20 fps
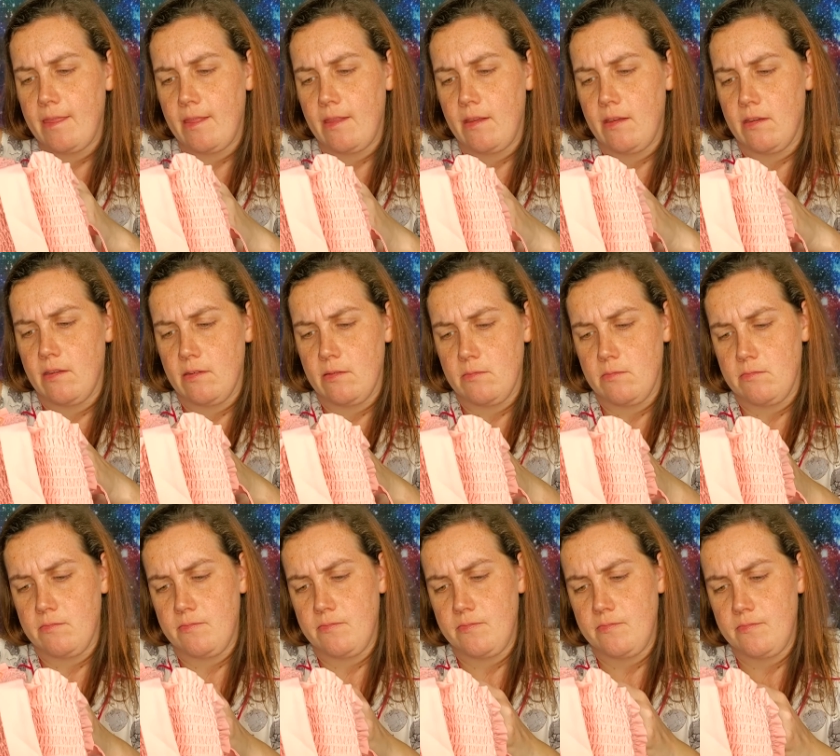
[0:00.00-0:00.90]

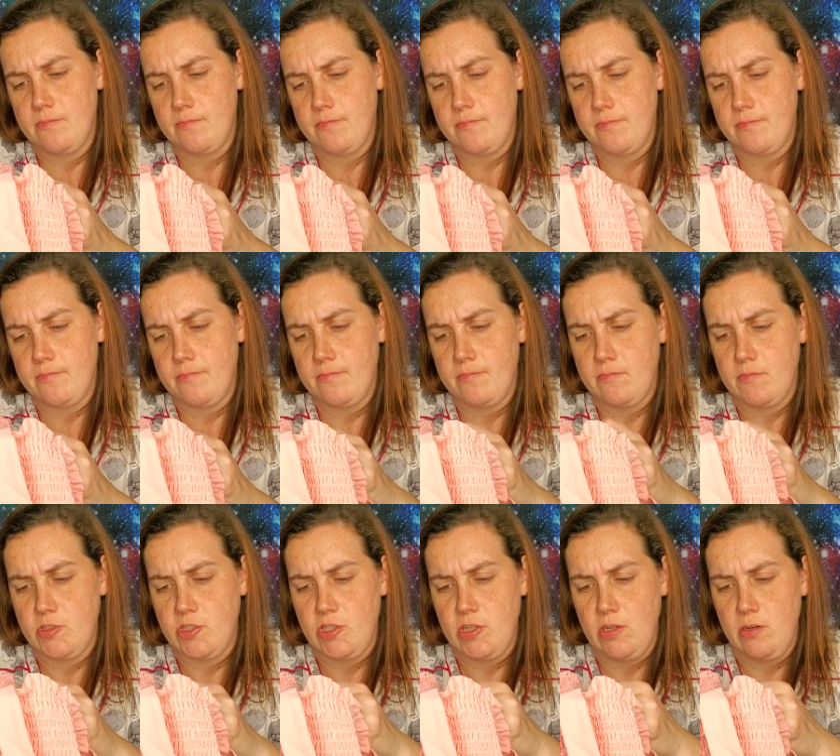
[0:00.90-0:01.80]
Um,
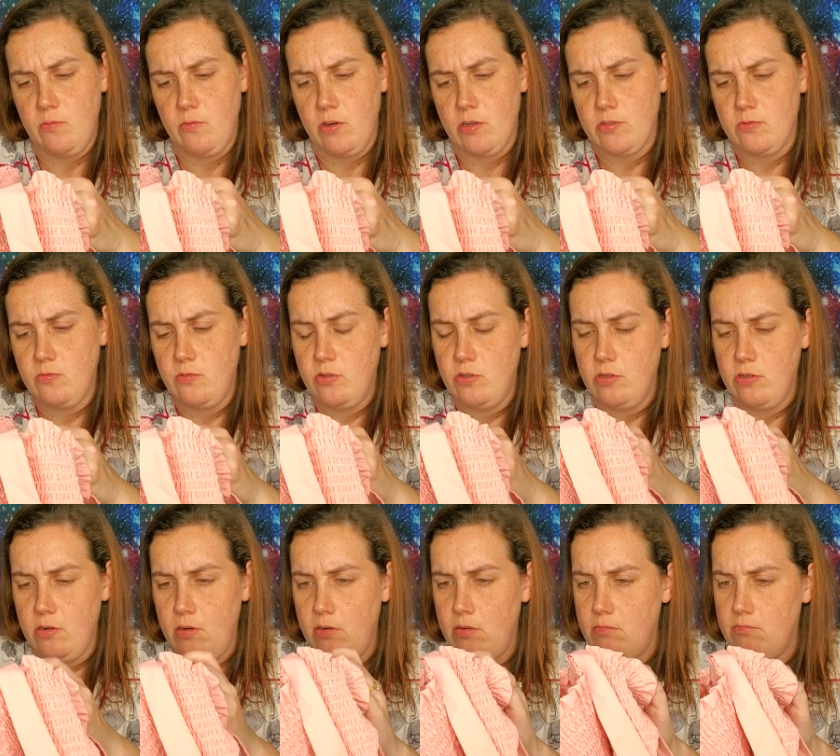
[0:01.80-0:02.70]
machine wash
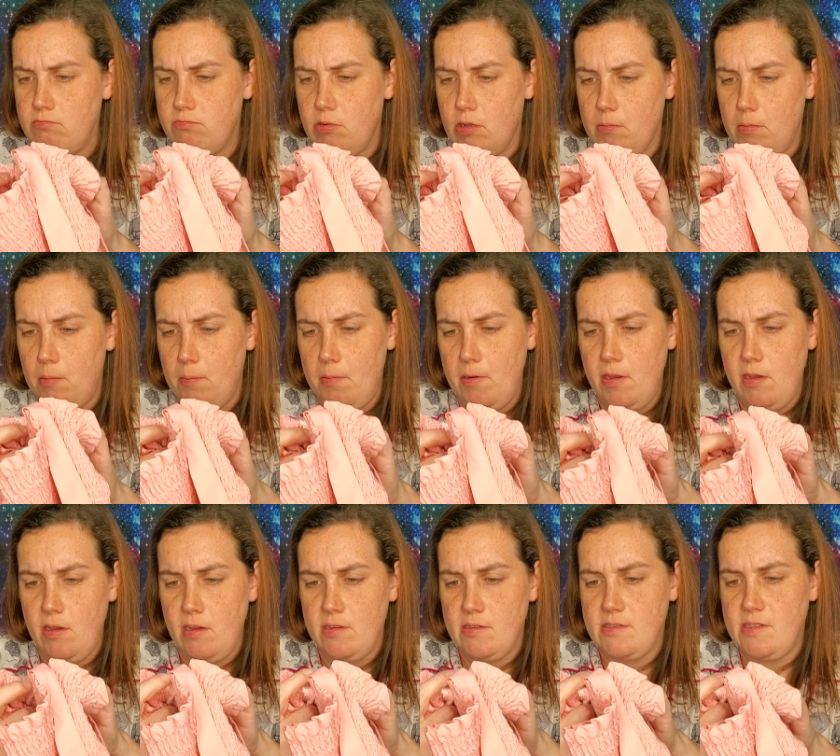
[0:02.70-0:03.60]
warm, blah, blah,
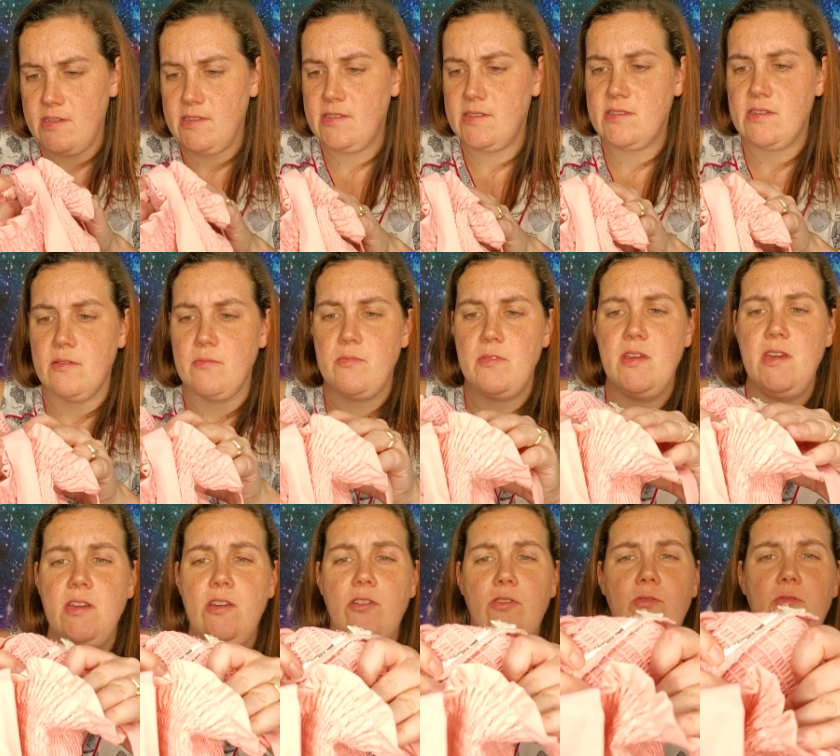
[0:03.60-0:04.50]
blah. It says
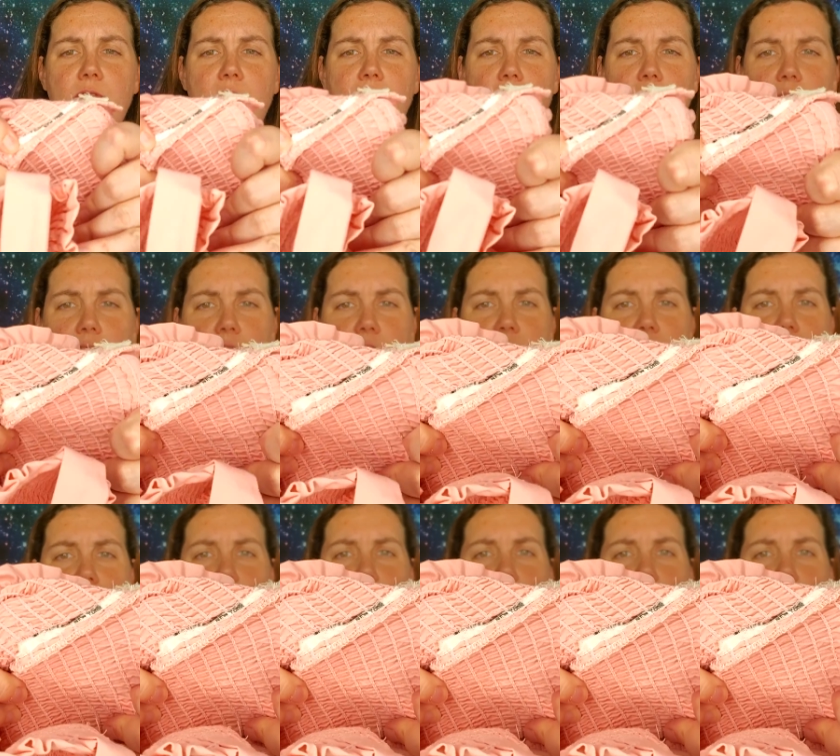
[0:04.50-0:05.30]
something New York, so